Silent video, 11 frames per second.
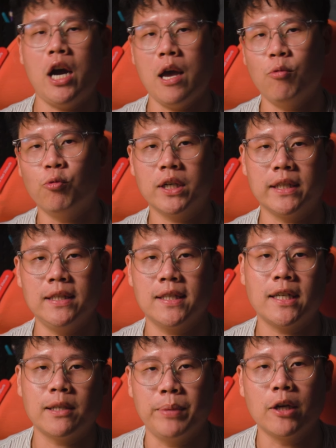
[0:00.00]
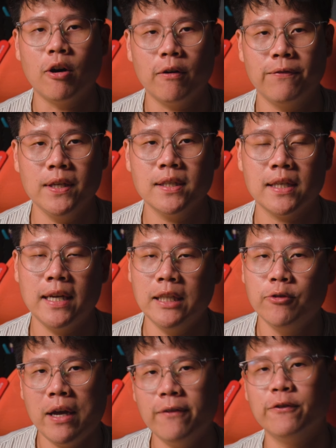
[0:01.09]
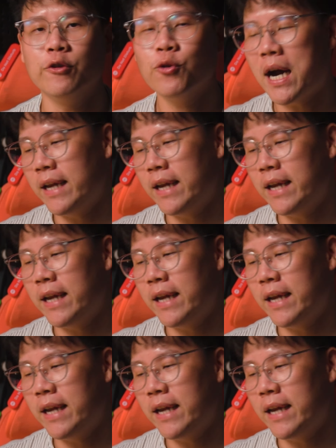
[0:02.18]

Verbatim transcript: are at work in such a big office and you have no